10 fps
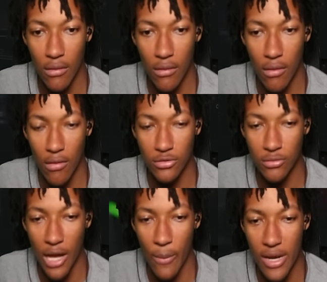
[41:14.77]
Oh, so
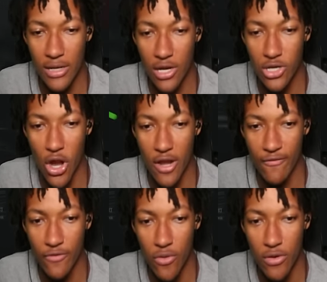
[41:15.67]
now we in the dirty
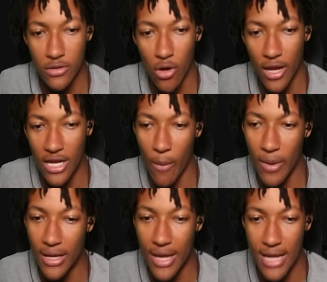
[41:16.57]
floors. Okay, now we
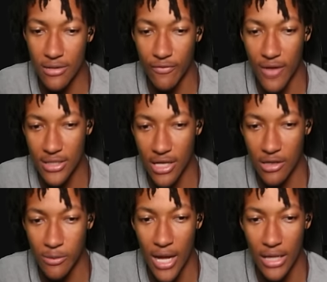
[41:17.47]
can cancel the flashlight
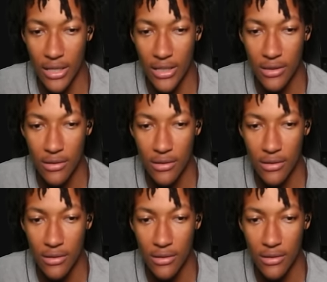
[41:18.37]
because we got light.